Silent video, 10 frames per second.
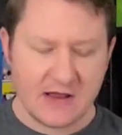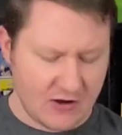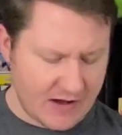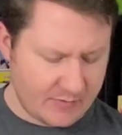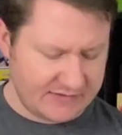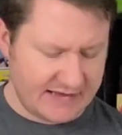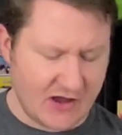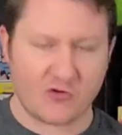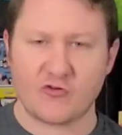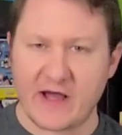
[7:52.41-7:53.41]
You're able to
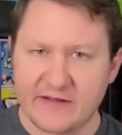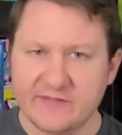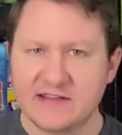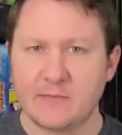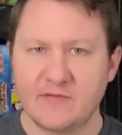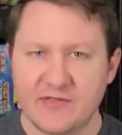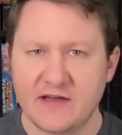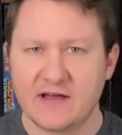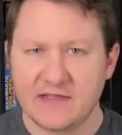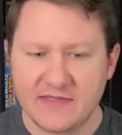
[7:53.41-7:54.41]
get rid of some of
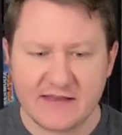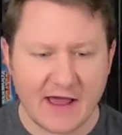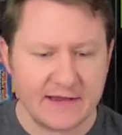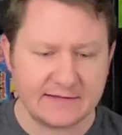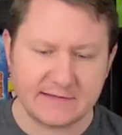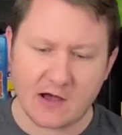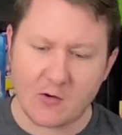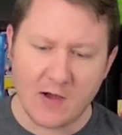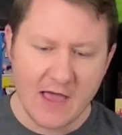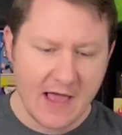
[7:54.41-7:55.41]
the dice. So,